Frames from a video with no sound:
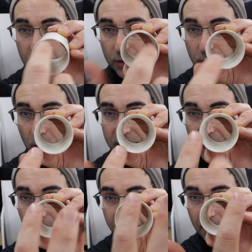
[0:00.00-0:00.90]
So you notice
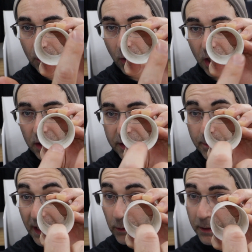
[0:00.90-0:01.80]
how thin the wall is.
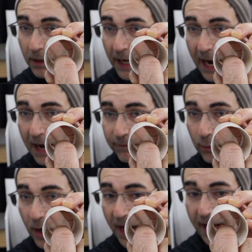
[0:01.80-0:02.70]
But I only went
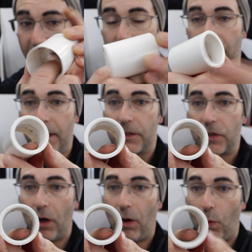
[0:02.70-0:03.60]
halfway.
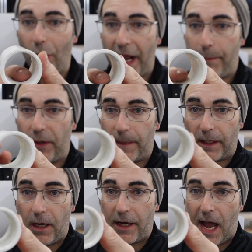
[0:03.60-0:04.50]
So when I put
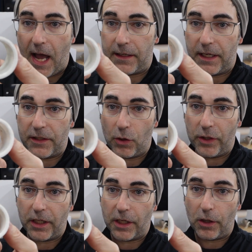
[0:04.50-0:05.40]
the gun on, it's
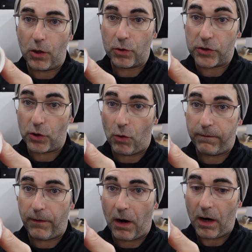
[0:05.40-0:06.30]
only going to go so
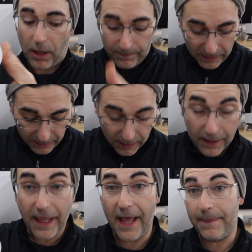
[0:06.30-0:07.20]
far.
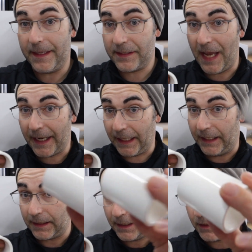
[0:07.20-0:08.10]
Then the
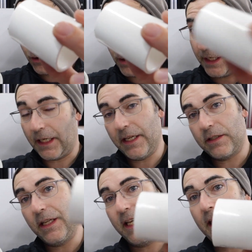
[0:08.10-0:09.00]
second trick
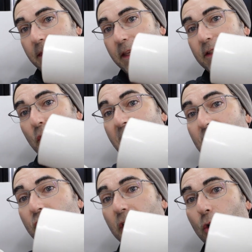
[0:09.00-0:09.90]
is to get this
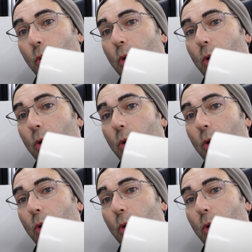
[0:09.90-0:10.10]
1.25